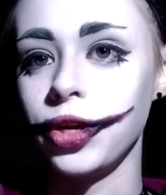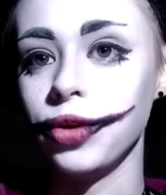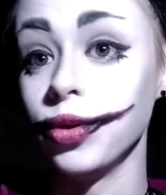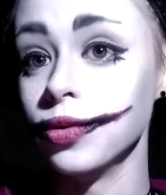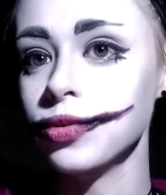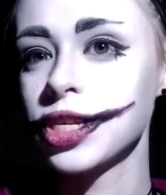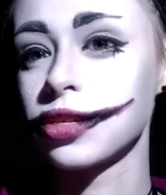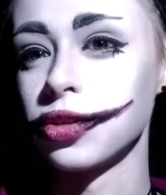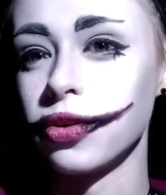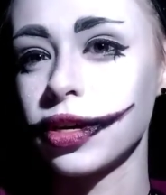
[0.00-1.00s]
as long as it's
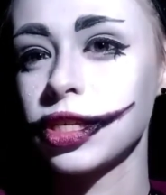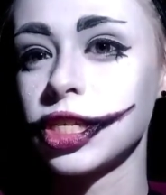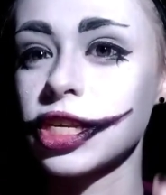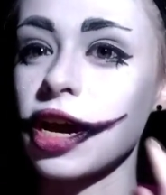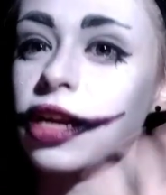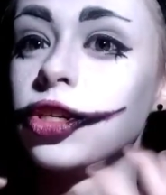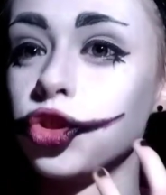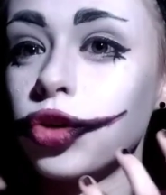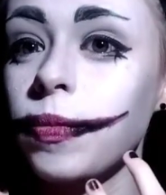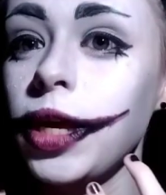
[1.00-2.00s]
kind of drippy
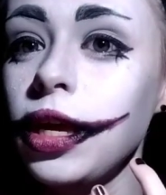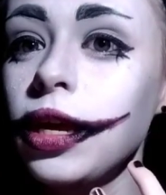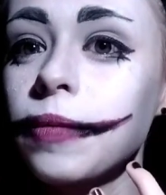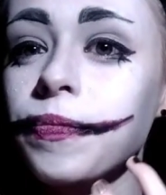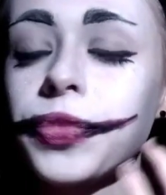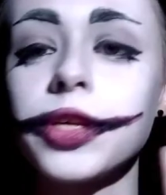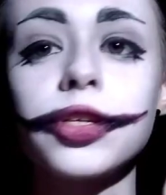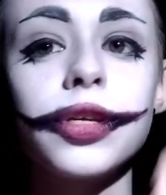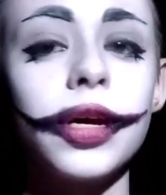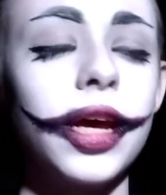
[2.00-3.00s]

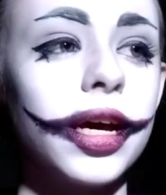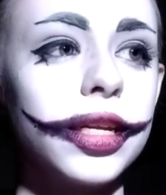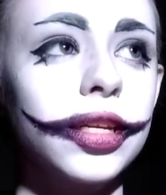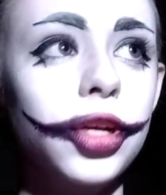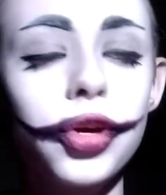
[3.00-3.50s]
and gooey.